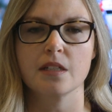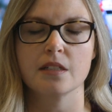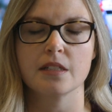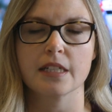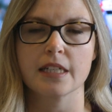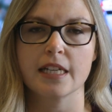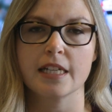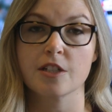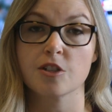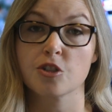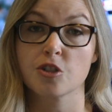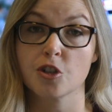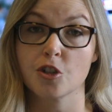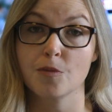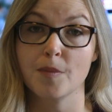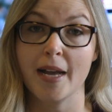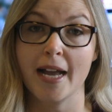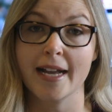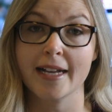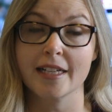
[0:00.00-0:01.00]
Nikita
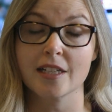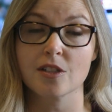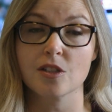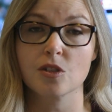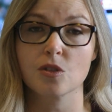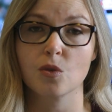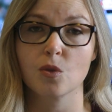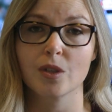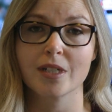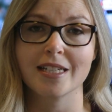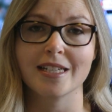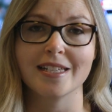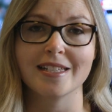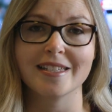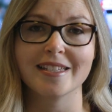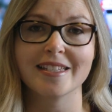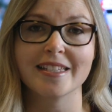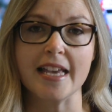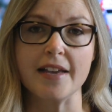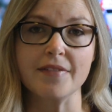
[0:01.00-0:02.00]
Scherbak scored his
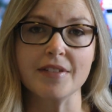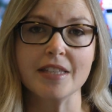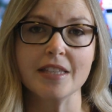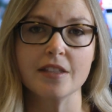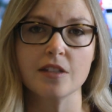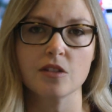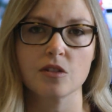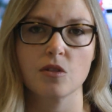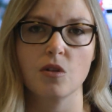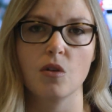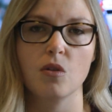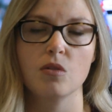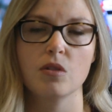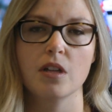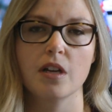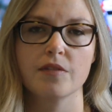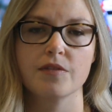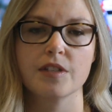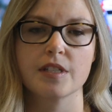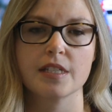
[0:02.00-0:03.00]
7th goal
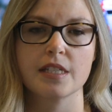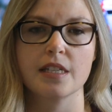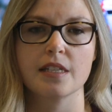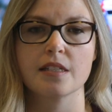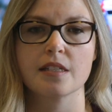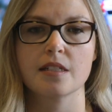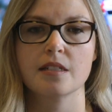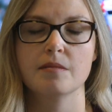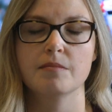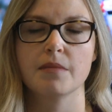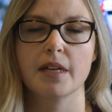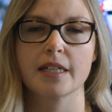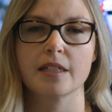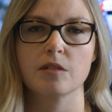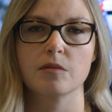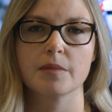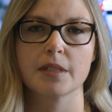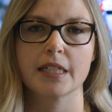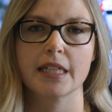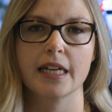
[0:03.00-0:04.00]
of the season.
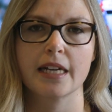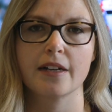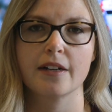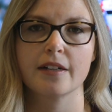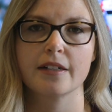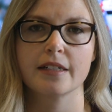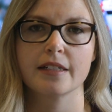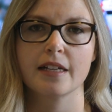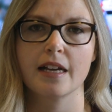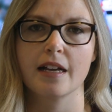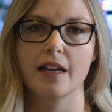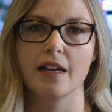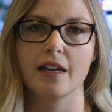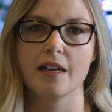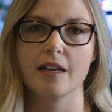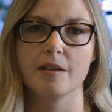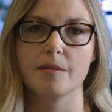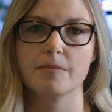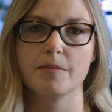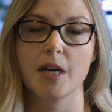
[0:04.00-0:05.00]
Michael McCarron
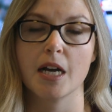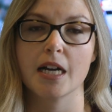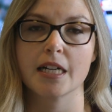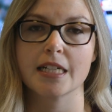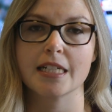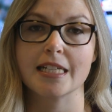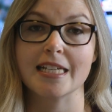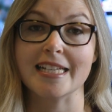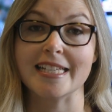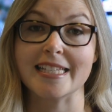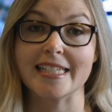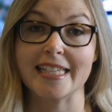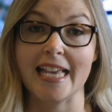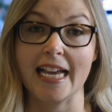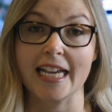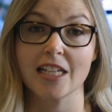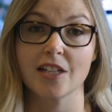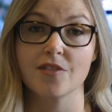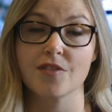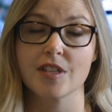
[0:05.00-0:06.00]
potted his
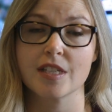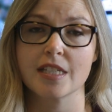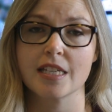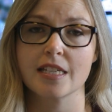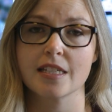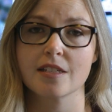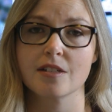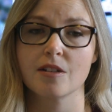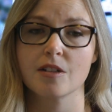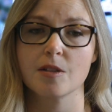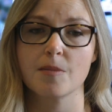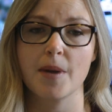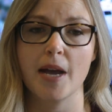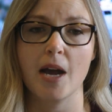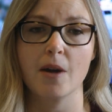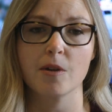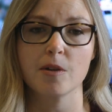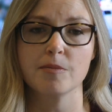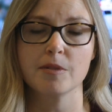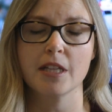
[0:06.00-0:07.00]
2nd of the season on the
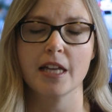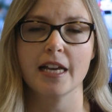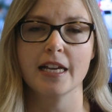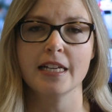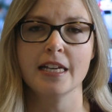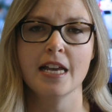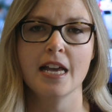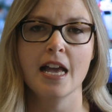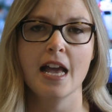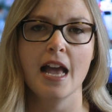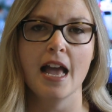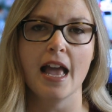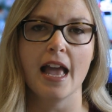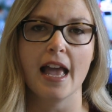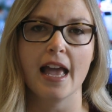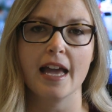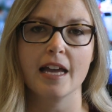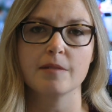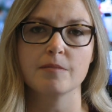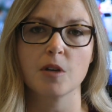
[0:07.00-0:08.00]
power play,
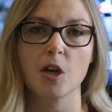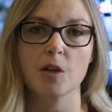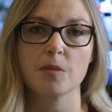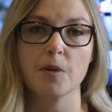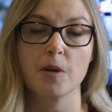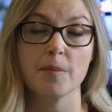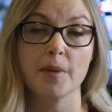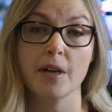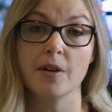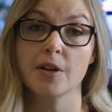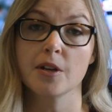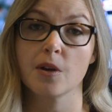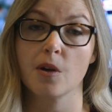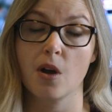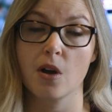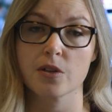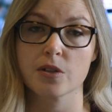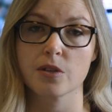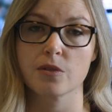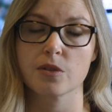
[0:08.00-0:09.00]
and Mark Barberio
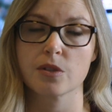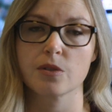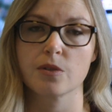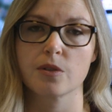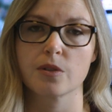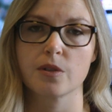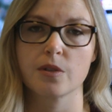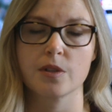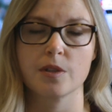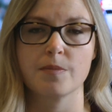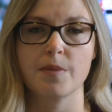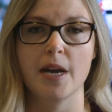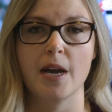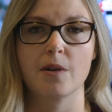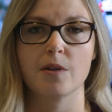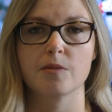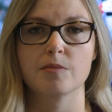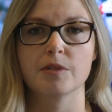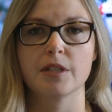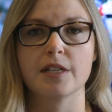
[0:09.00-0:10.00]
also scored on the
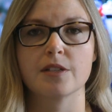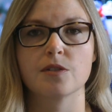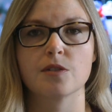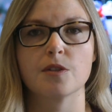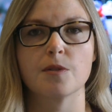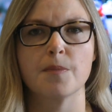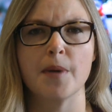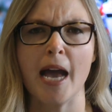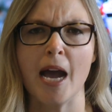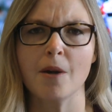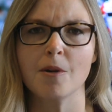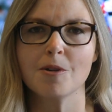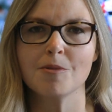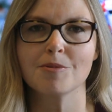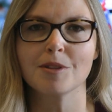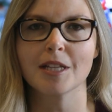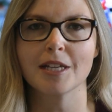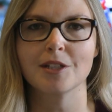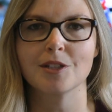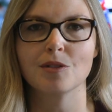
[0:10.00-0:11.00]
power play. So the power
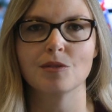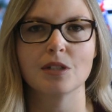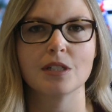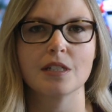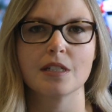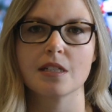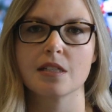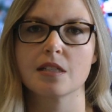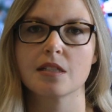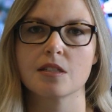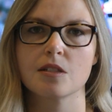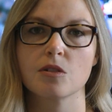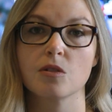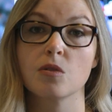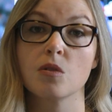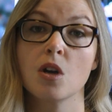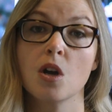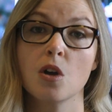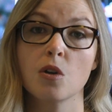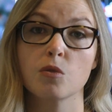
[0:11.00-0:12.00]
play unit is
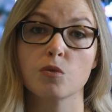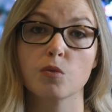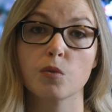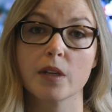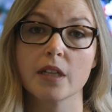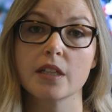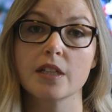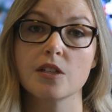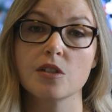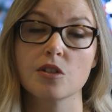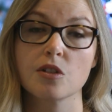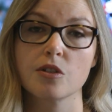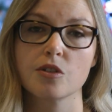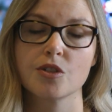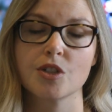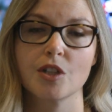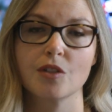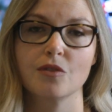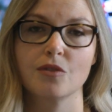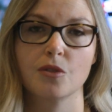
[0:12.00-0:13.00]
still really
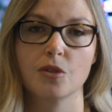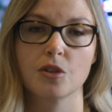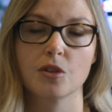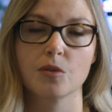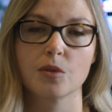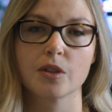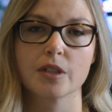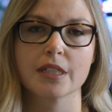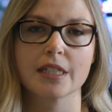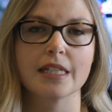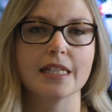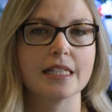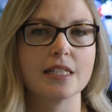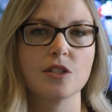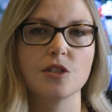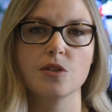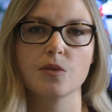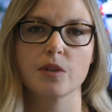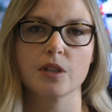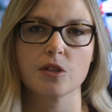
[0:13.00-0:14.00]
surging forward. It's
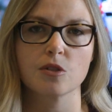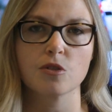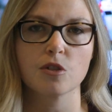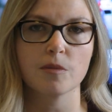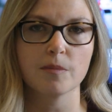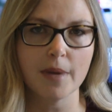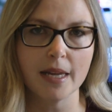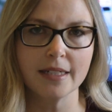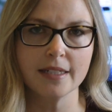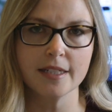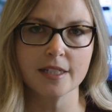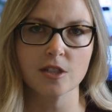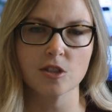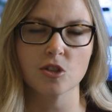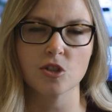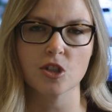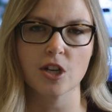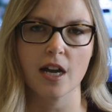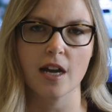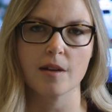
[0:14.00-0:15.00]
doing a tremendous
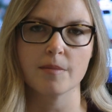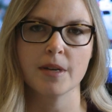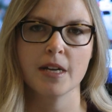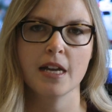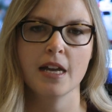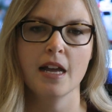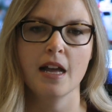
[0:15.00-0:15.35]
job.